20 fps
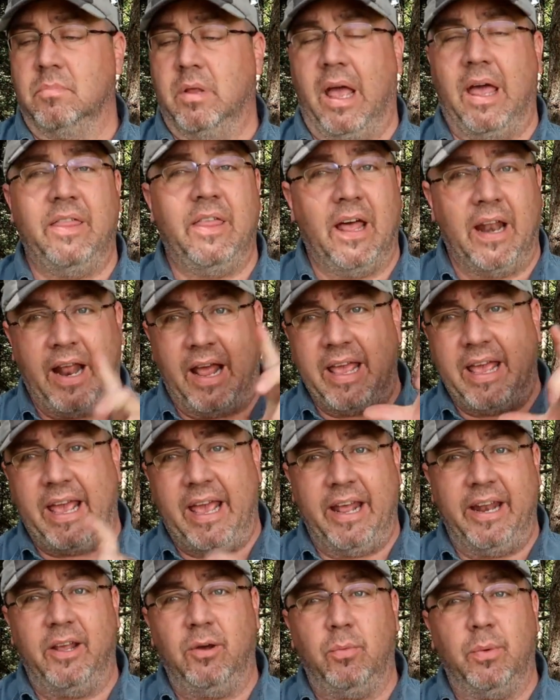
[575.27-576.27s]
and then I
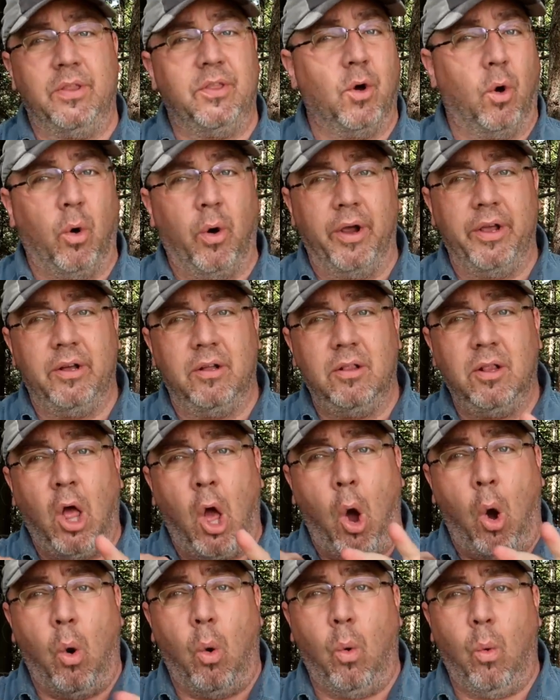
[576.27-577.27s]
hit it with oil,
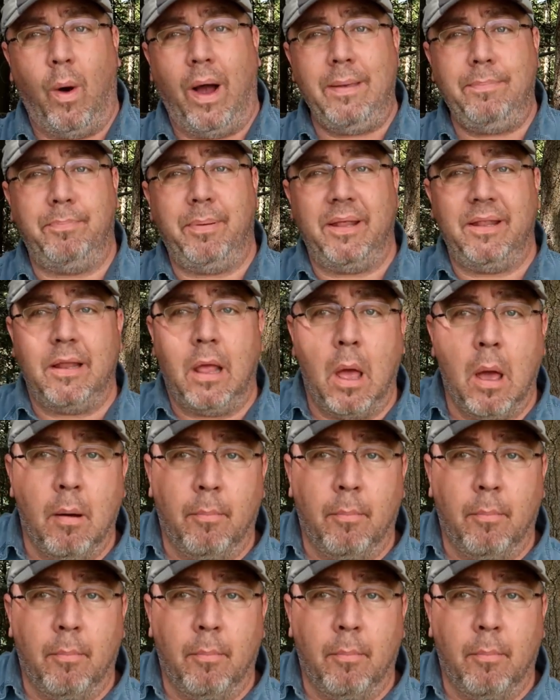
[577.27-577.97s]
wipe it,